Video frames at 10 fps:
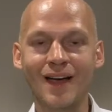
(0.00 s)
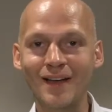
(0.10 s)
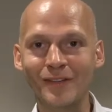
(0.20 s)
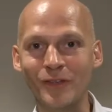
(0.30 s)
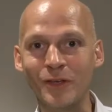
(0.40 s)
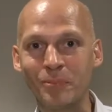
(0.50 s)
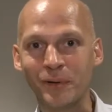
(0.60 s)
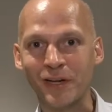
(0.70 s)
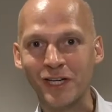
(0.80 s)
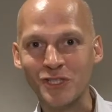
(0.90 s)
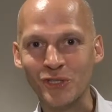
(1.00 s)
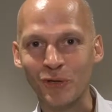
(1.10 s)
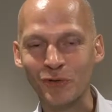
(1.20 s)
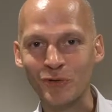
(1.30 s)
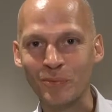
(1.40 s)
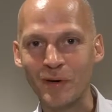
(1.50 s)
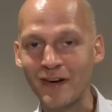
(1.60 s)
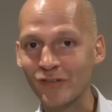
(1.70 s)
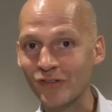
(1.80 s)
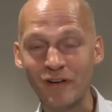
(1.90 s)
The production control plan
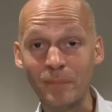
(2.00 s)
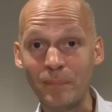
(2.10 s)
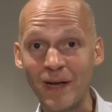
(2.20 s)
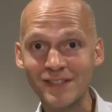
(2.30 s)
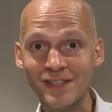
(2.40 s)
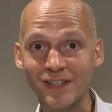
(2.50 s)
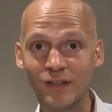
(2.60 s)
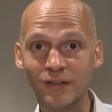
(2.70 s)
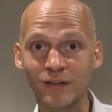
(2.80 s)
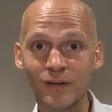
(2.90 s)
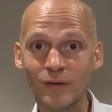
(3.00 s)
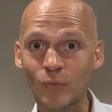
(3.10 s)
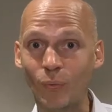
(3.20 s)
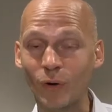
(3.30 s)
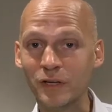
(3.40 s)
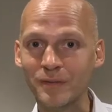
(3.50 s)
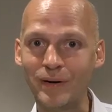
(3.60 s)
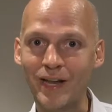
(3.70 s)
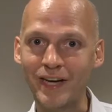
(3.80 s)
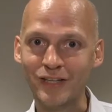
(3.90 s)
is a very basic quality
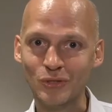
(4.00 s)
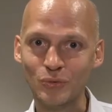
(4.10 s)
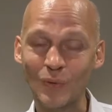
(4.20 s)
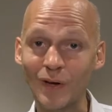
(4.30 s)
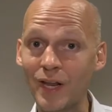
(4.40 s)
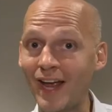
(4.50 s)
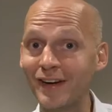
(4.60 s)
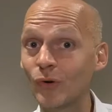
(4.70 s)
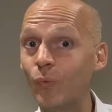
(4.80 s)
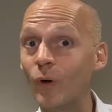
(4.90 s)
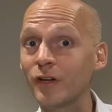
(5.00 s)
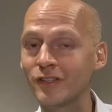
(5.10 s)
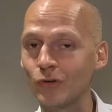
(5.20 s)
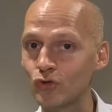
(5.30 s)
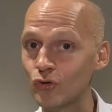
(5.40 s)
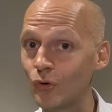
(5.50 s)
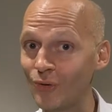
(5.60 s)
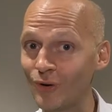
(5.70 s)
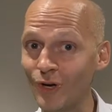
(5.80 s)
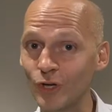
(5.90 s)
planning tool and a quality
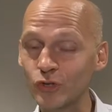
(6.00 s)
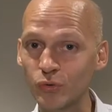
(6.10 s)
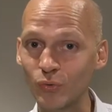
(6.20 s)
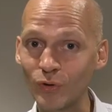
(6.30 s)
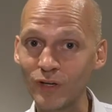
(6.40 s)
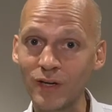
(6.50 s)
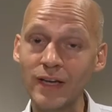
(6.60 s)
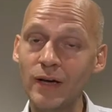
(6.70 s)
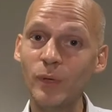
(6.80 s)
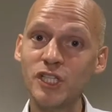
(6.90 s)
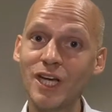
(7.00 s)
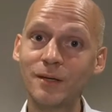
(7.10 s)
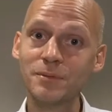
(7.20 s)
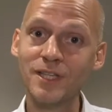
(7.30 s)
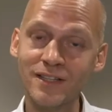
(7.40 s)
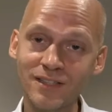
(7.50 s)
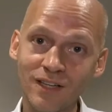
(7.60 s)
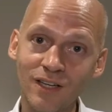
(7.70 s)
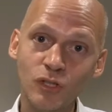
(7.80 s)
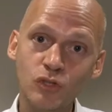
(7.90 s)
control tool, which helps us
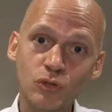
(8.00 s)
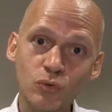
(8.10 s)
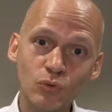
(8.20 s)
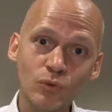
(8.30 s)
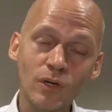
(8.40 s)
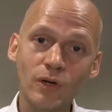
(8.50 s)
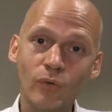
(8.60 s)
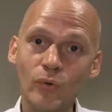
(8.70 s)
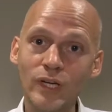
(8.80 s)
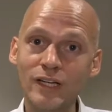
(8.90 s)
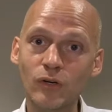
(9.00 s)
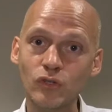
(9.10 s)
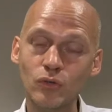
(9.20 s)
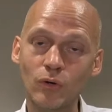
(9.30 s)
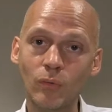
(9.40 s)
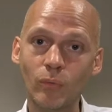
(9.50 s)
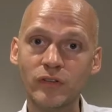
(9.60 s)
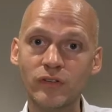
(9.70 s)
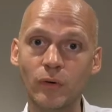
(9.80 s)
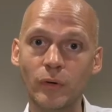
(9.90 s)
to really control what is
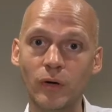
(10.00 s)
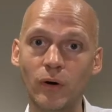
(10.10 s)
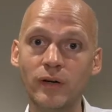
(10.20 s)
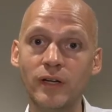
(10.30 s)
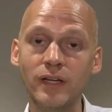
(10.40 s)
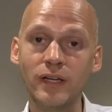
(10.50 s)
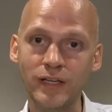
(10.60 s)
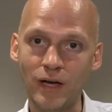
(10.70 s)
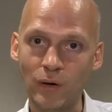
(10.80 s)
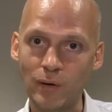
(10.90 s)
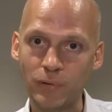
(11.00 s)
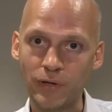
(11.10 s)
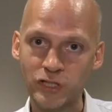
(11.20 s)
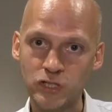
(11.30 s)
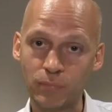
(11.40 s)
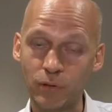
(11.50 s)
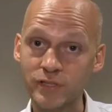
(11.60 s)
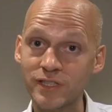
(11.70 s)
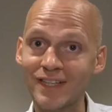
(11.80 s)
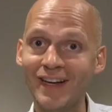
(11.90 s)
going on in our production
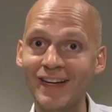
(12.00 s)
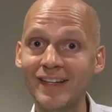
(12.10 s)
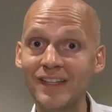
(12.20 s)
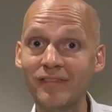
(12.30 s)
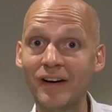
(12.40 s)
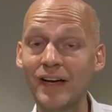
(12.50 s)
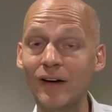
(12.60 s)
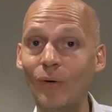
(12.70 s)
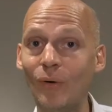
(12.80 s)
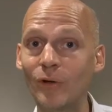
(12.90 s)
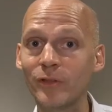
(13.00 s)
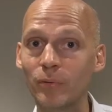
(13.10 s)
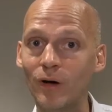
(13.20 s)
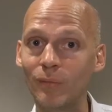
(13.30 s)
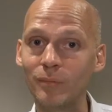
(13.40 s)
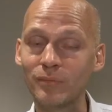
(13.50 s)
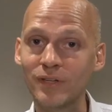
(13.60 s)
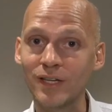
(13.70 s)
process and identify all the problems